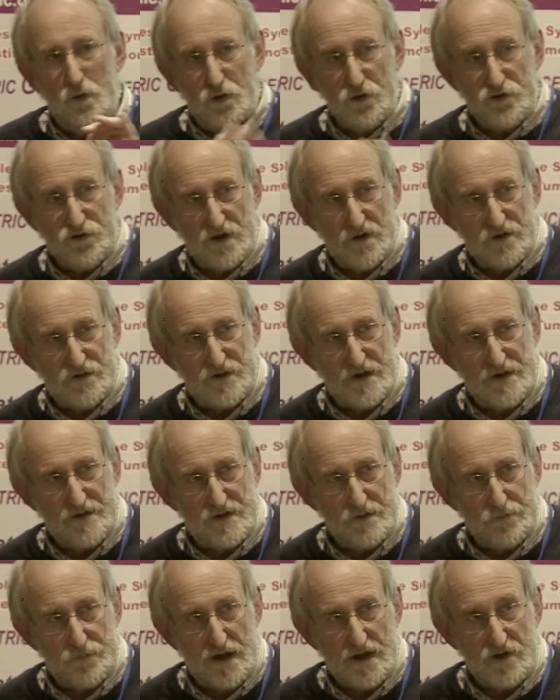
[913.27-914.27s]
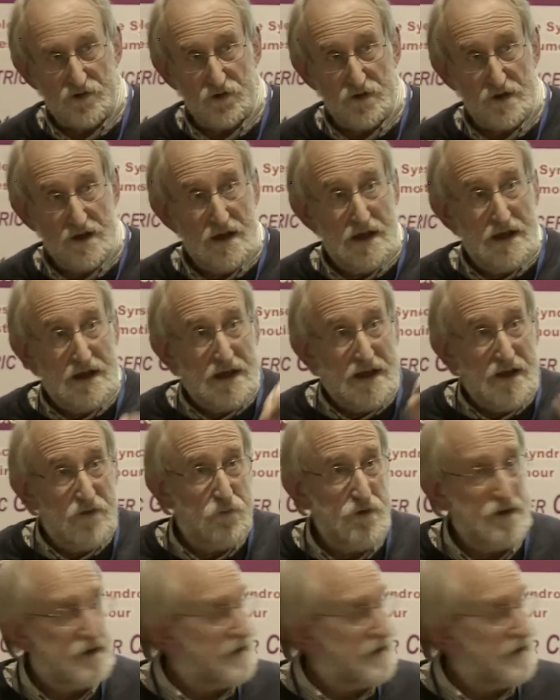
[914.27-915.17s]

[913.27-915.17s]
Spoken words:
also say to the patient, if we